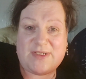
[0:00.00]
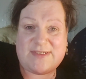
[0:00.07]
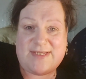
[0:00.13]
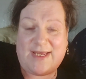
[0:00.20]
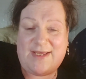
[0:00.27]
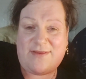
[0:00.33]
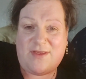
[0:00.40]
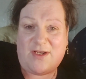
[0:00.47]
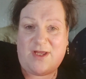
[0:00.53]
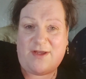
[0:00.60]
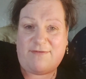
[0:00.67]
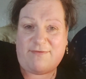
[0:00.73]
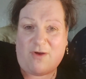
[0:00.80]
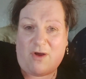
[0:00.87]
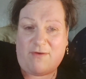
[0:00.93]
day in the
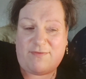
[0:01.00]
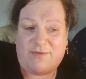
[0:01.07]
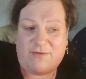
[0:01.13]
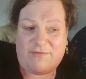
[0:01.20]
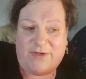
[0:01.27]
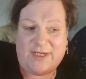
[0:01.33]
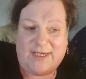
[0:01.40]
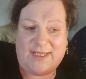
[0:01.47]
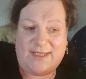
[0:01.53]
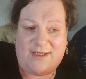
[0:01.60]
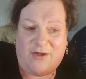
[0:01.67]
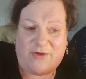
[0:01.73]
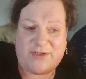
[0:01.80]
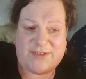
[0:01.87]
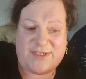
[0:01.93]
life of,
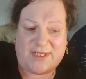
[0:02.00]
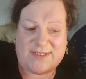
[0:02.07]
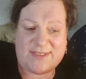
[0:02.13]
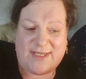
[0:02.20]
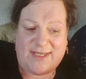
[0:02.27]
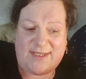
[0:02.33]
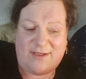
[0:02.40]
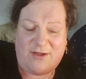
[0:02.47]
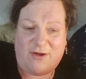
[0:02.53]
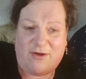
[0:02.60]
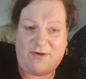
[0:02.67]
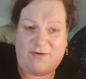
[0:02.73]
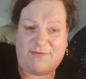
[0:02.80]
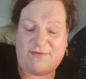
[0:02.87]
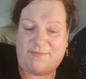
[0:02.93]
really, on a Sunday,
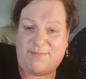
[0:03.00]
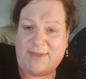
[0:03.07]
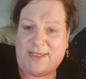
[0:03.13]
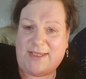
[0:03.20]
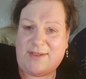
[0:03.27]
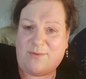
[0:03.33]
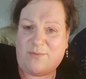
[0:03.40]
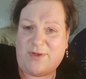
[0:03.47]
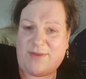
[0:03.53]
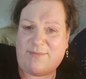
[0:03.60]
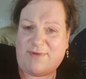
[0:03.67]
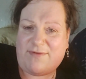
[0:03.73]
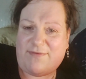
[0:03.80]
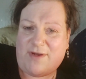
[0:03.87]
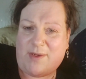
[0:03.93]
of me with
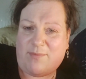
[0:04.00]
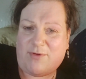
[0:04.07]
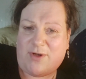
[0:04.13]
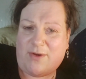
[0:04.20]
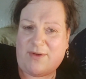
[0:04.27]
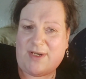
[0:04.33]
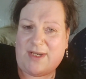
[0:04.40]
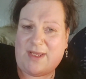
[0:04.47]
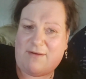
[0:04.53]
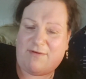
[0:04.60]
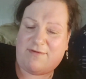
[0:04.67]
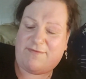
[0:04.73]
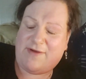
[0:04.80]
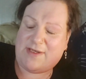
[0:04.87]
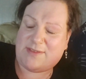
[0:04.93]
my fibro and how
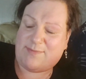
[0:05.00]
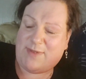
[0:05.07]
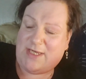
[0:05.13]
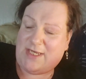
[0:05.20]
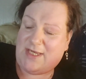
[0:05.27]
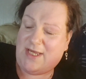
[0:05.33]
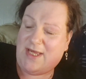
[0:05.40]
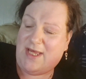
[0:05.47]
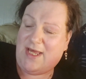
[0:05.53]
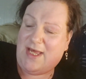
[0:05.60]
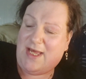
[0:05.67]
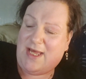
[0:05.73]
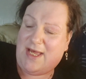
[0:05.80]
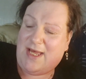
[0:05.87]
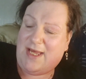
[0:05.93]
it affects me
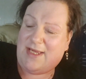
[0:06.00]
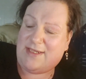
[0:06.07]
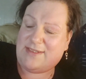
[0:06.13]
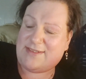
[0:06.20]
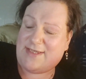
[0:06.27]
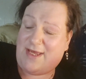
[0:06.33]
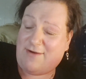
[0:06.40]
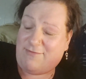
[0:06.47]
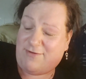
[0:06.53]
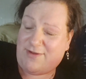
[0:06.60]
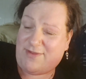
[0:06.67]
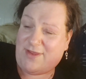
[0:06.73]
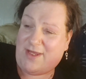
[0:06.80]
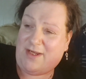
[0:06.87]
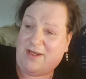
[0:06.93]
and
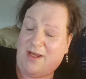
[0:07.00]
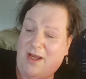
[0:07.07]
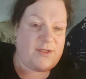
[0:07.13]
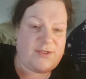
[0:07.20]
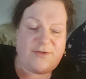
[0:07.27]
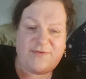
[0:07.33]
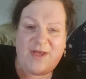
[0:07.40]
everything. Don't